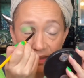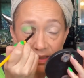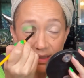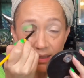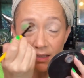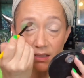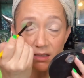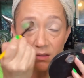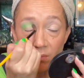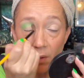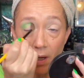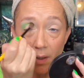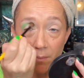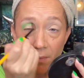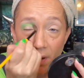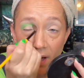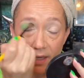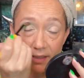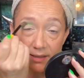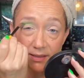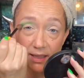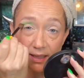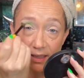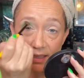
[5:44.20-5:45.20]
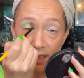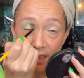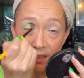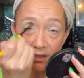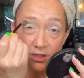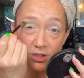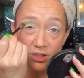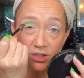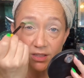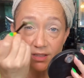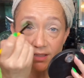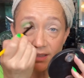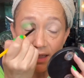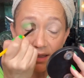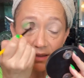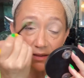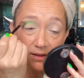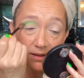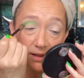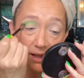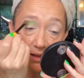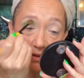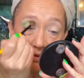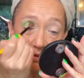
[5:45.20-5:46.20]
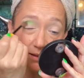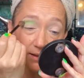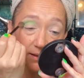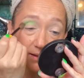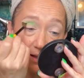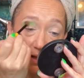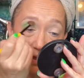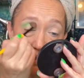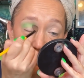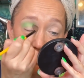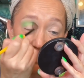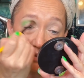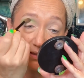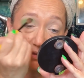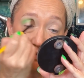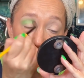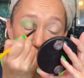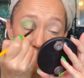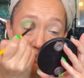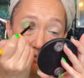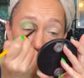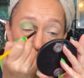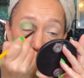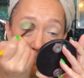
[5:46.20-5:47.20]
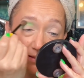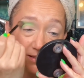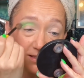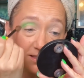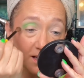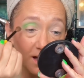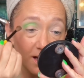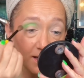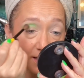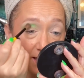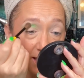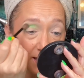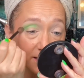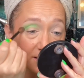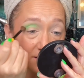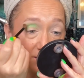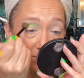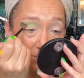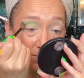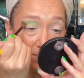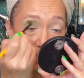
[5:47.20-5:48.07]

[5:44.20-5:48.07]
ease my mind, I guess. She said that that it's it's not cancer.